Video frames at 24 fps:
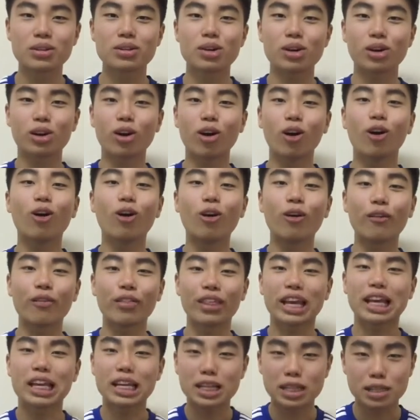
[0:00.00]
talk all
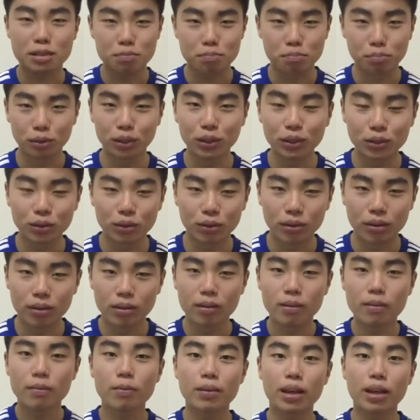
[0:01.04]
things blue.